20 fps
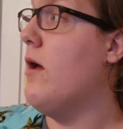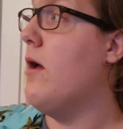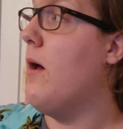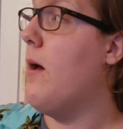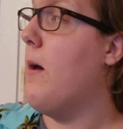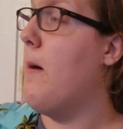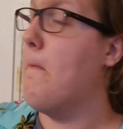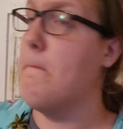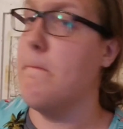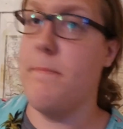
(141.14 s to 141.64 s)

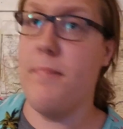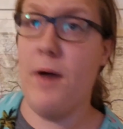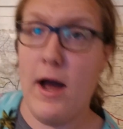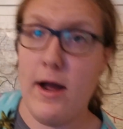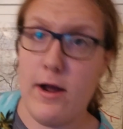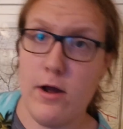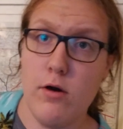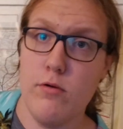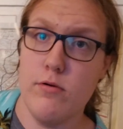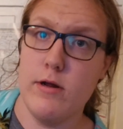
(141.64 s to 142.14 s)
bye,
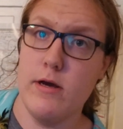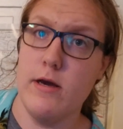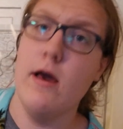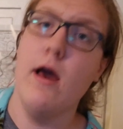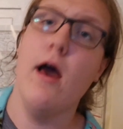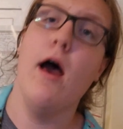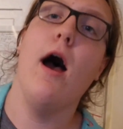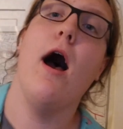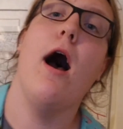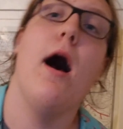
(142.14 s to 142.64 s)
Cody.
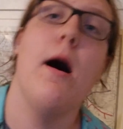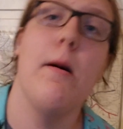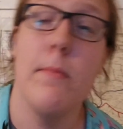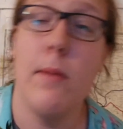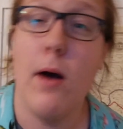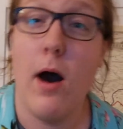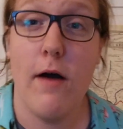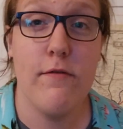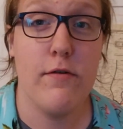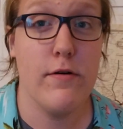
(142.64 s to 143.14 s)

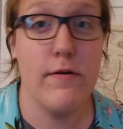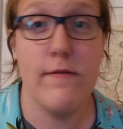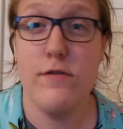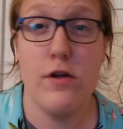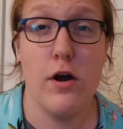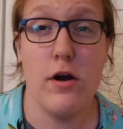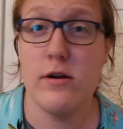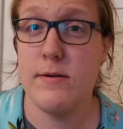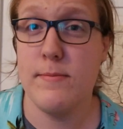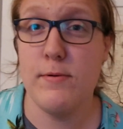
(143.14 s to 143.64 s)
I've
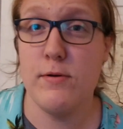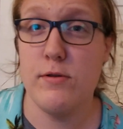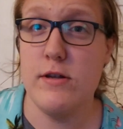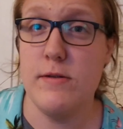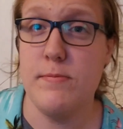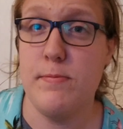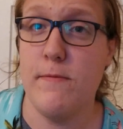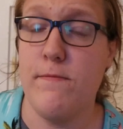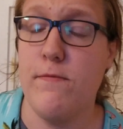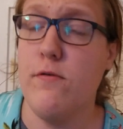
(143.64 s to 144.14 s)
talked about this
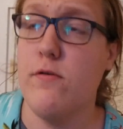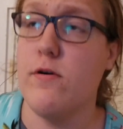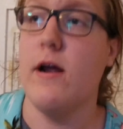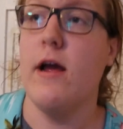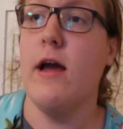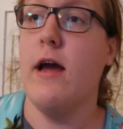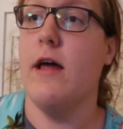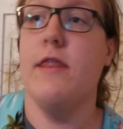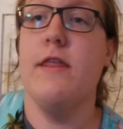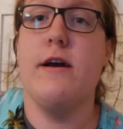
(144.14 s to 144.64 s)
before.
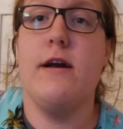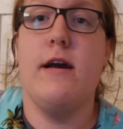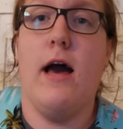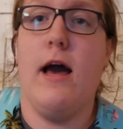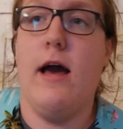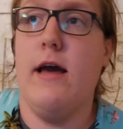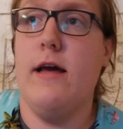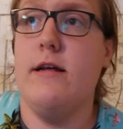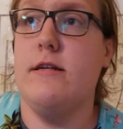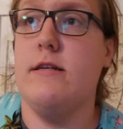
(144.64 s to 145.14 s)
The
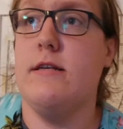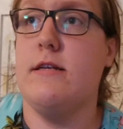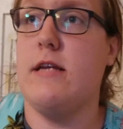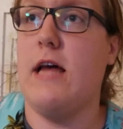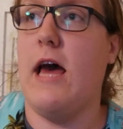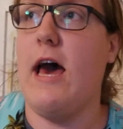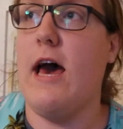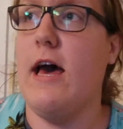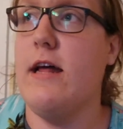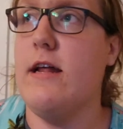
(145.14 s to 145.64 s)
guys
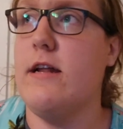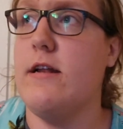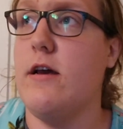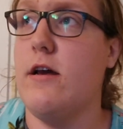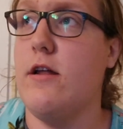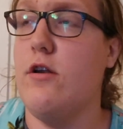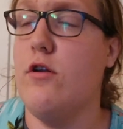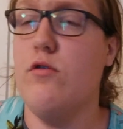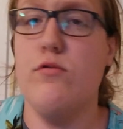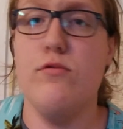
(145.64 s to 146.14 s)

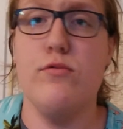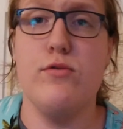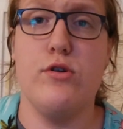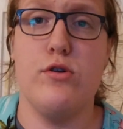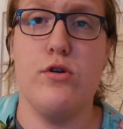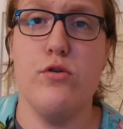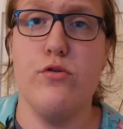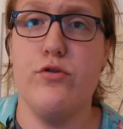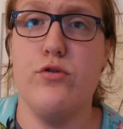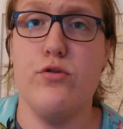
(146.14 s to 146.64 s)
had no
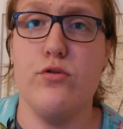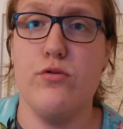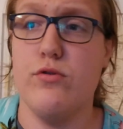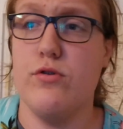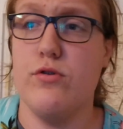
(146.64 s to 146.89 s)
social